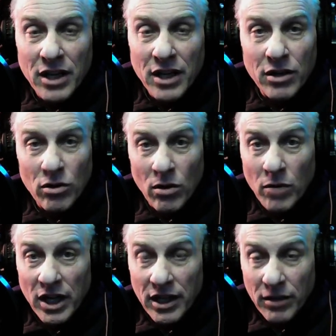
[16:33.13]
In
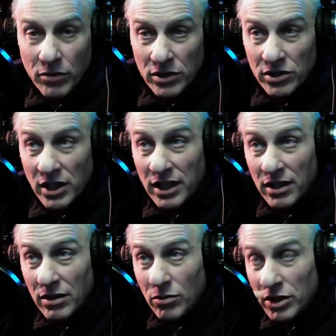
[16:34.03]
Norway, he runs like
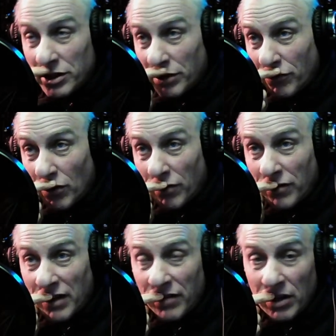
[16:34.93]
a, 4 or
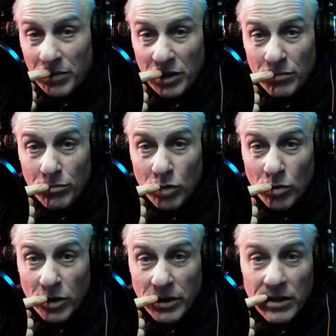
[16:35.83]
5 element
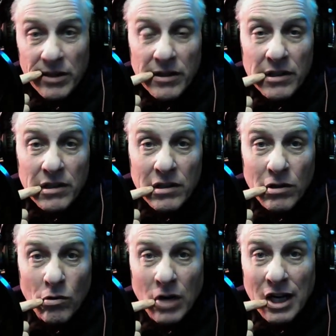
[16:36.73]
boomer
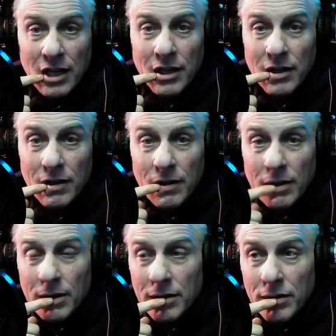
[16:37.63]
quad.
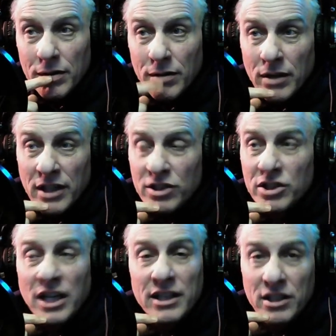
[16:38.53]

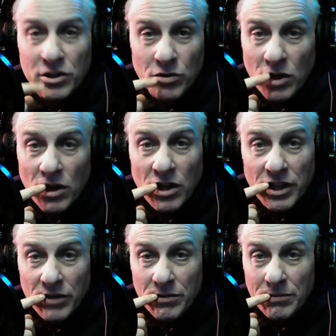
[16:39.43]
Insanely strong
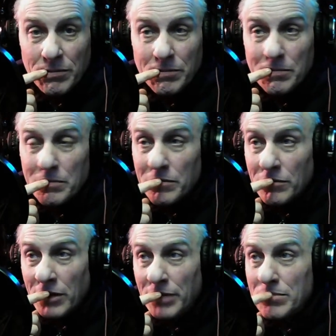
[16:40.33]
audio,
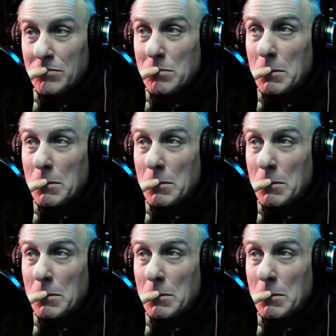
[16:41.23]
right?